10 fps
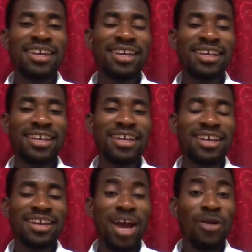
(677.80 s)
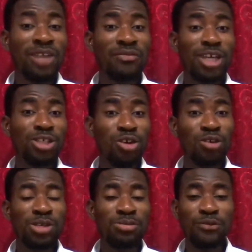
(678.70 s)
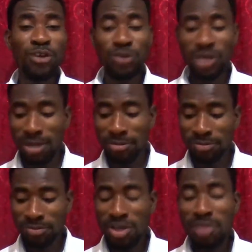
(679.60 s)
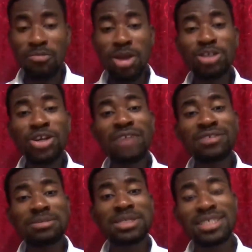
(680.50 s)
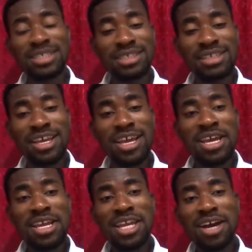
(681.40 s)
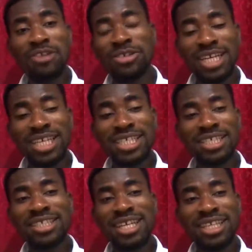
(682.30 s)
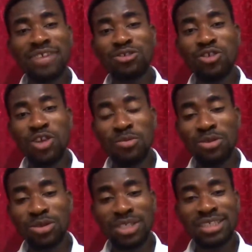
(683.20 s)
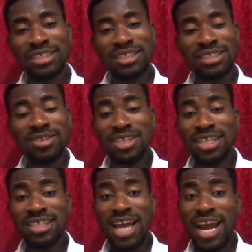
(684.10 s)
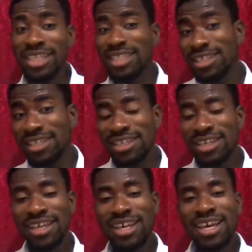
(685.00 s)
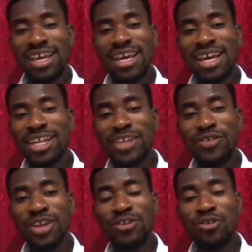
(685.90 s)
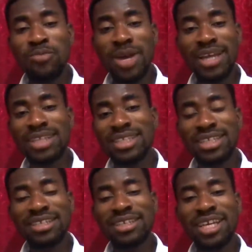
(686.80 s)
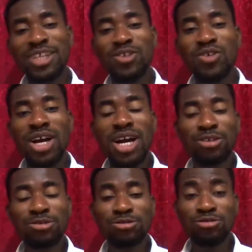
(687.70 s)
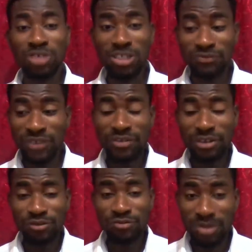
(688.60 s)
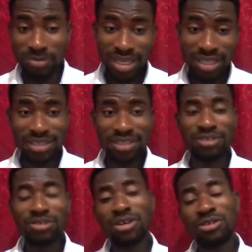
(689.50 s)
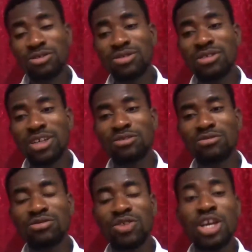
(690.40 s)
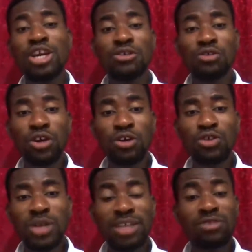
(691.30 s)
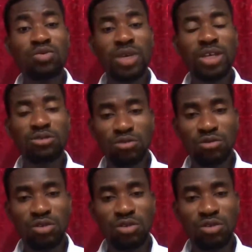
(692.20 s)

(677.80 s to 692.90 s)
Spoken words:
here, our advice always, before you come, make sure you have some skills. Now, the skills that are so important is this IT, and if you know marketing and you know how to do this very, very good marketing, you can also get work to do,